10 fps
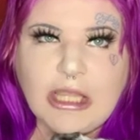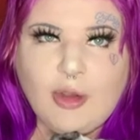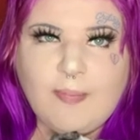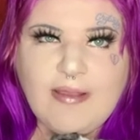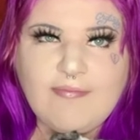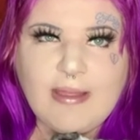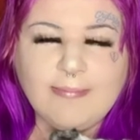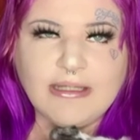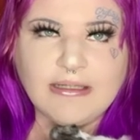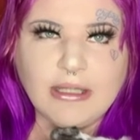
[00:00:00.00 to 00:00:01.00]
I hope I
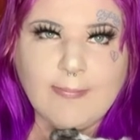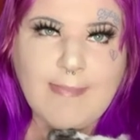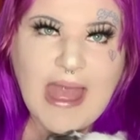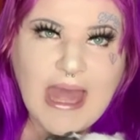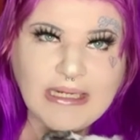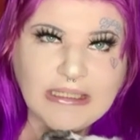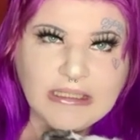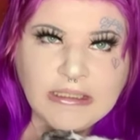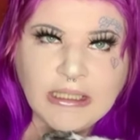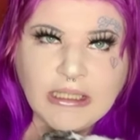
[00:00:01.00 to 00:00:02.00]
find me a little baddie
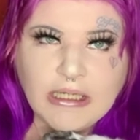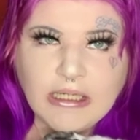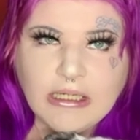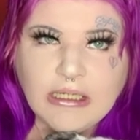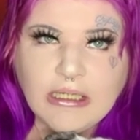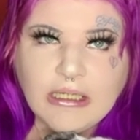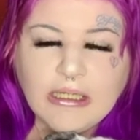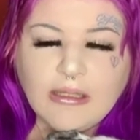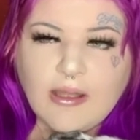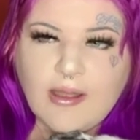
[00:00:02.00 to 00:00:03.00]
in there.
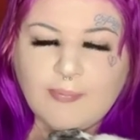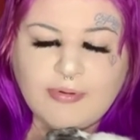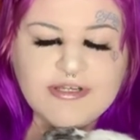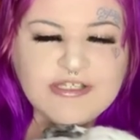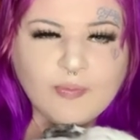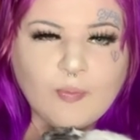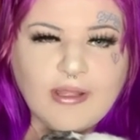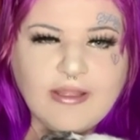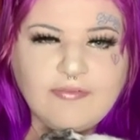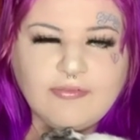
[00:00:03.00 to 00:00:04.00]
A prison
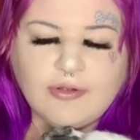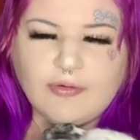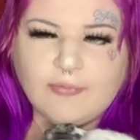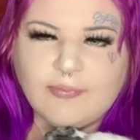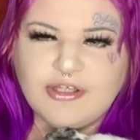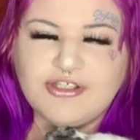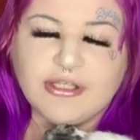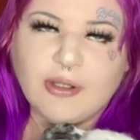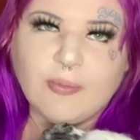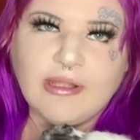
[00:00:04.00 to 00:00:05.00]
wife. No, a
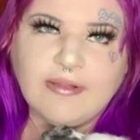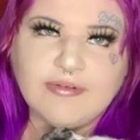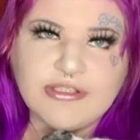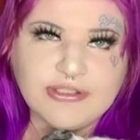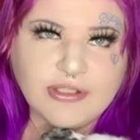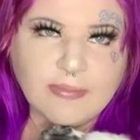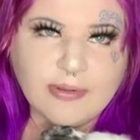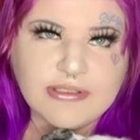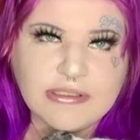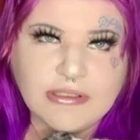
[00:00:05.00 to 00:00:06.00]
jail wife, because it's not
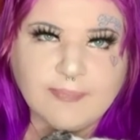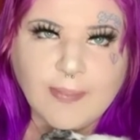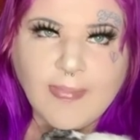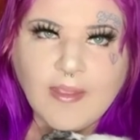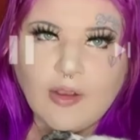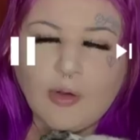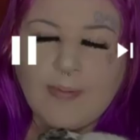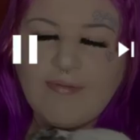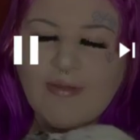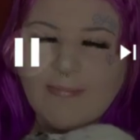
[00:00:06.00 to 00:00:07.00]
prison.
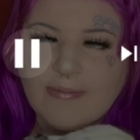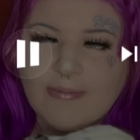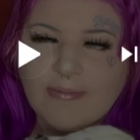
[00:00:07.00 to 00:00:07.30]
Hope I find...